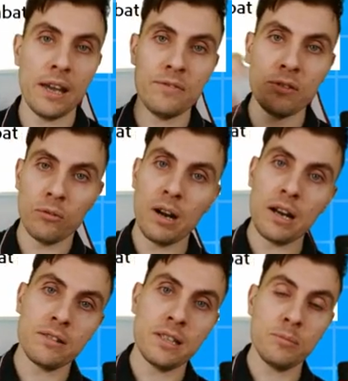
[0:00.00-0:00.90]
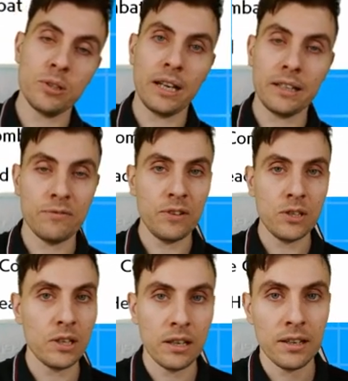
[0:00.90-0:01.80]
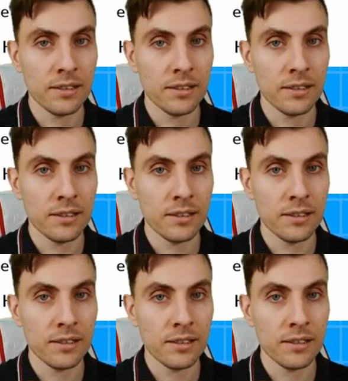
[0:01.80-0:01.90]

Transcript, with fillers: if you've got rental teams you'd like to feature,